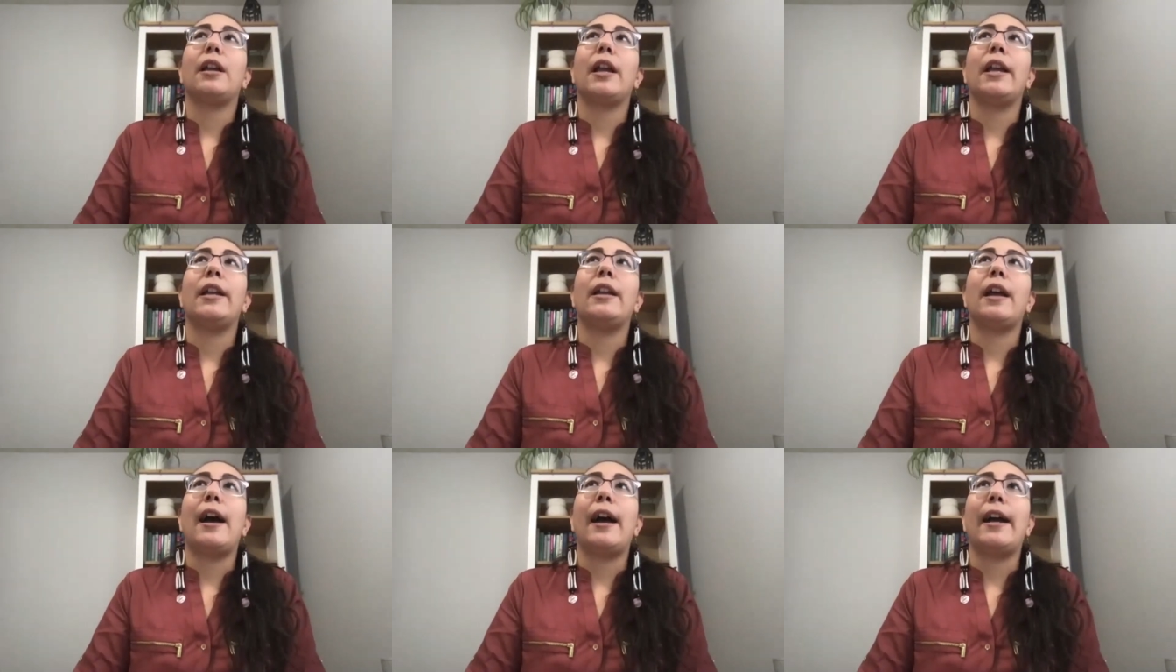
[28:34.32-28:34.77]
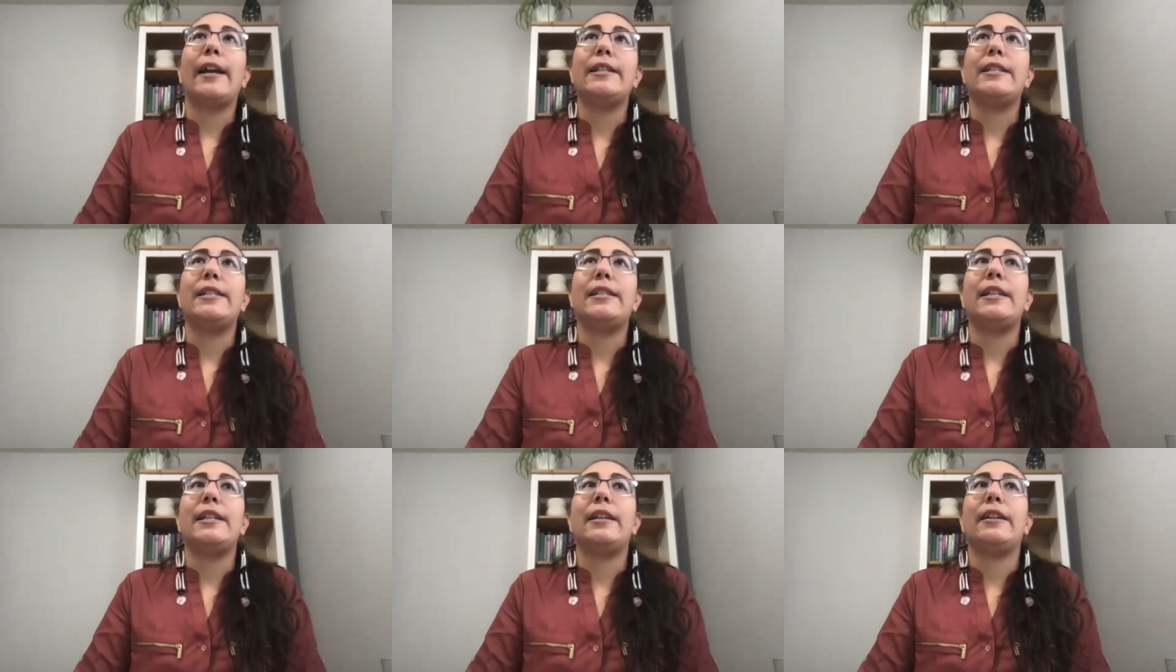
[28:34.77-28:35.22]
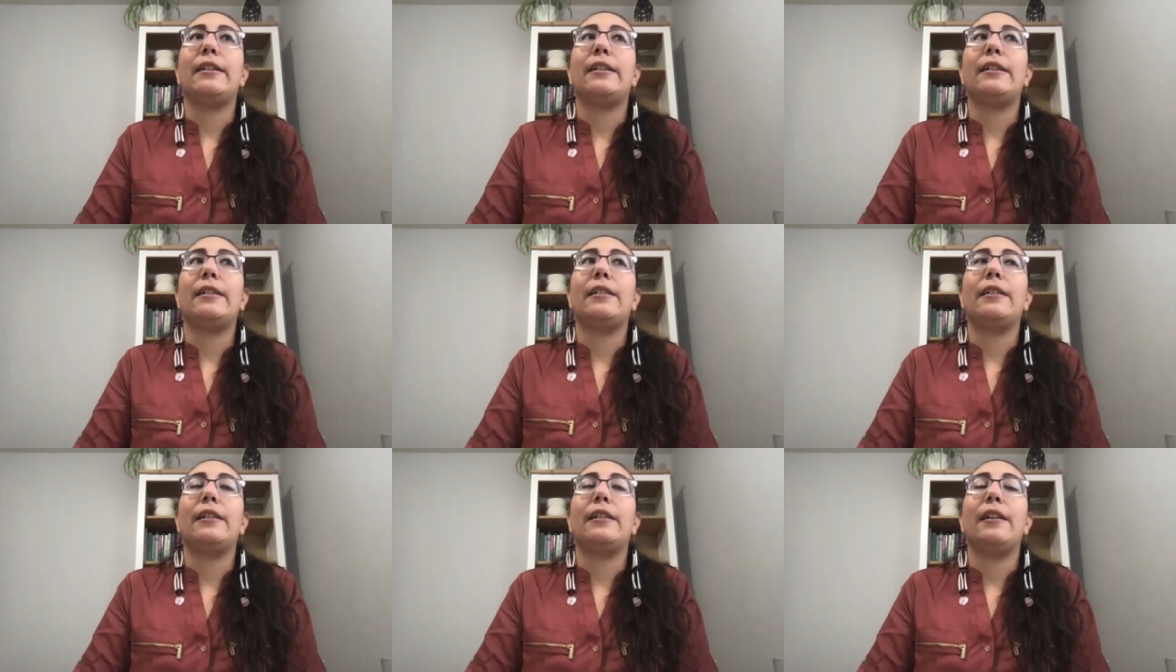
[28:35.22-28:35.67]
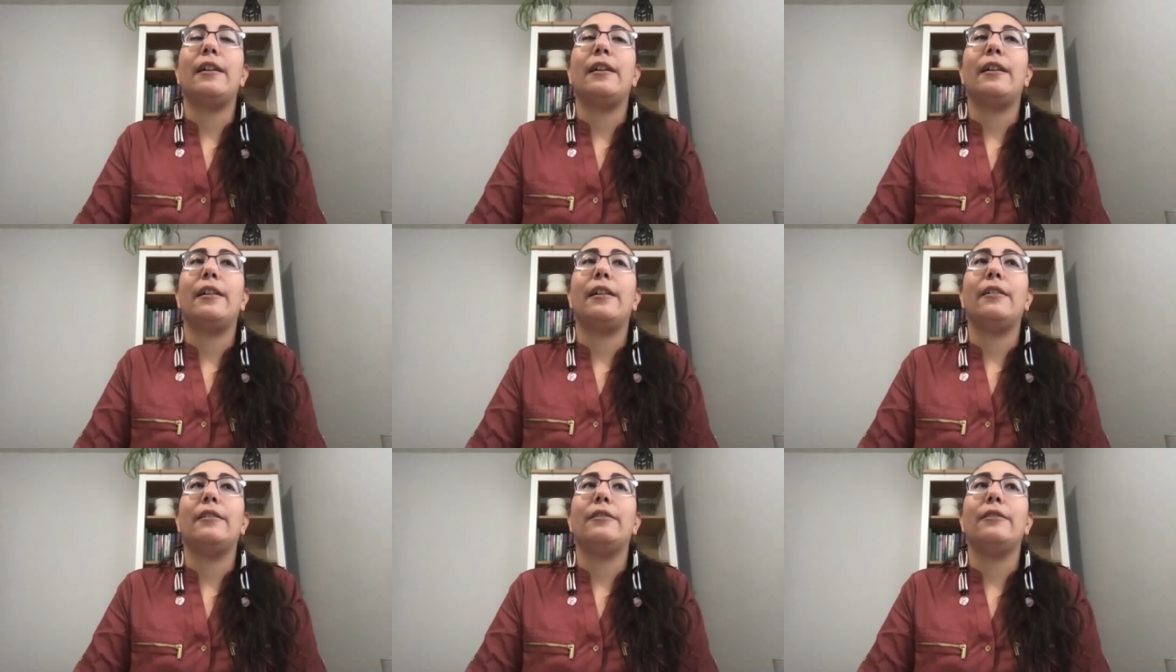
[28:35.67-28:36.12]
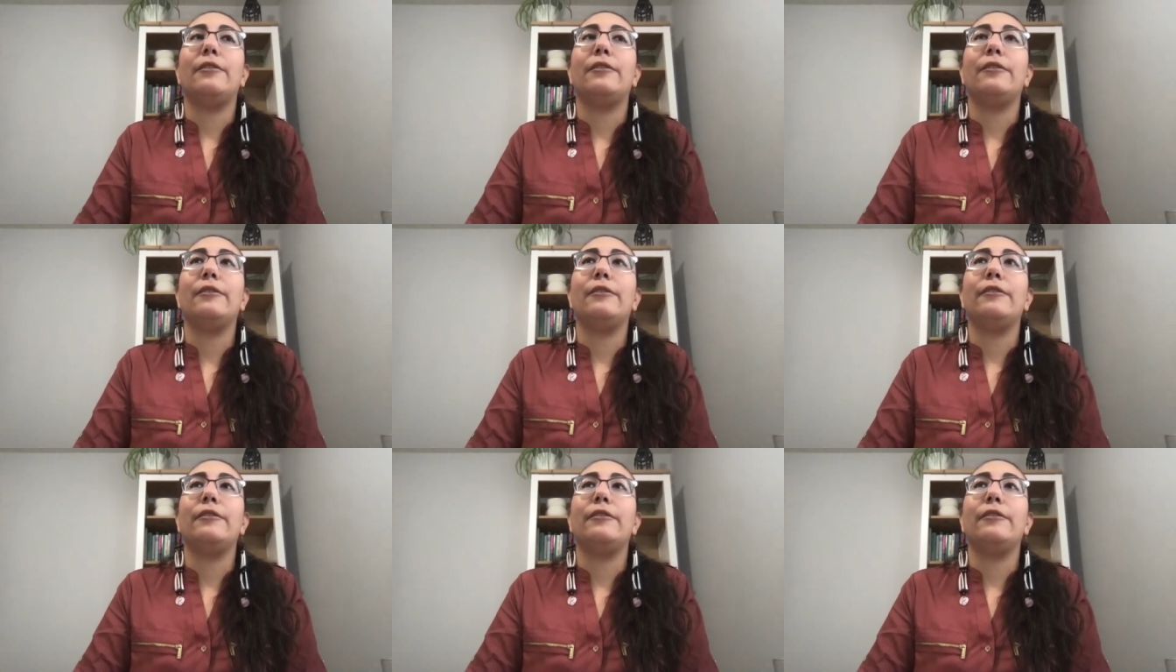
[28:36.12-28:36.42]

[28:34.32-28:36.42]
an idea of